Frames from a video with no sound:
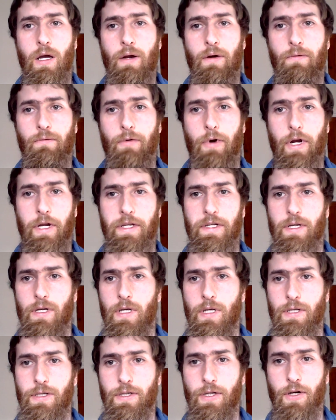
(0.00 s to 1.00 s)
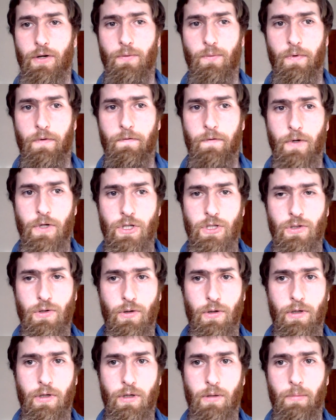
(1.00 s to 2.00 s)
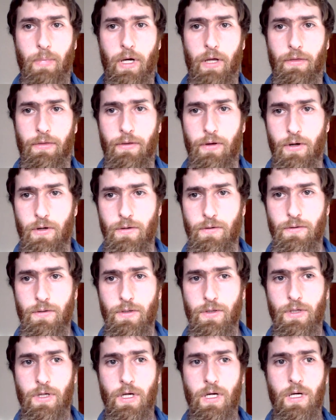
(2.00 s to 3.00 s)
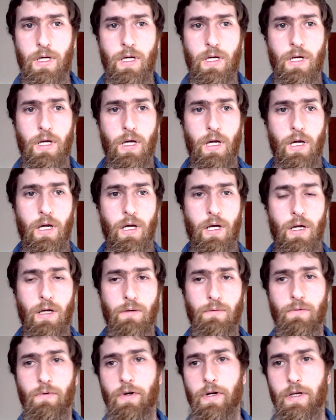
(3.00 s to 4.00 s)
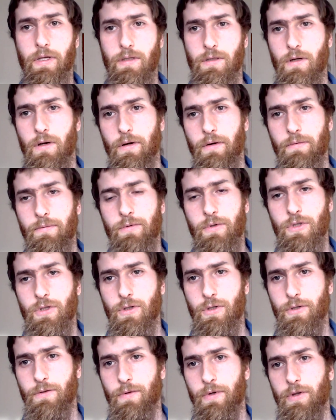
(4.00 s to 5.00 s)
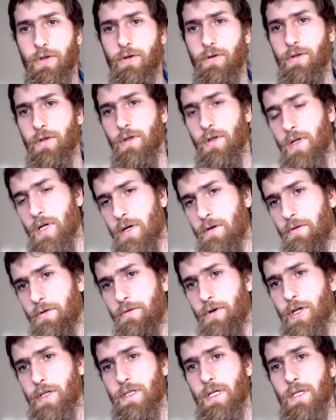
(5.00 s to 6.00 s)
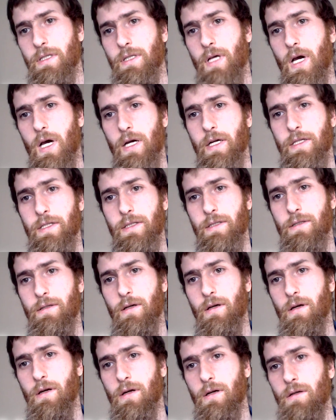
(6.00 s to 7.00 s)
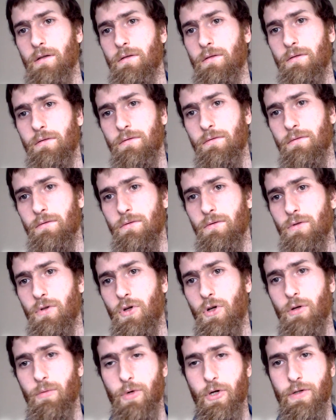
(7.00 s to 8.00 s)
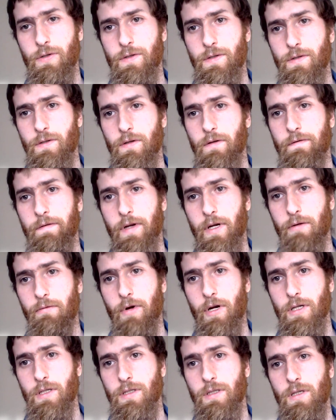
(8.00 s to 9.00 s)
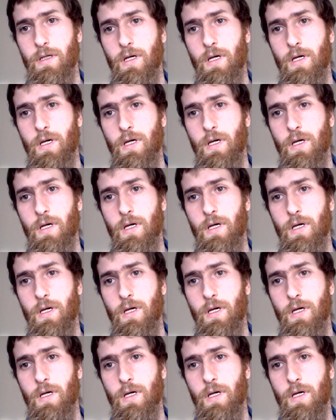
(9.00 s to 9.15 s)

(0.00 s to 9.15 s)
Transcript: Right, so we finished talking about those. It's also worth noting the Negroid race has the highest hormones of any race.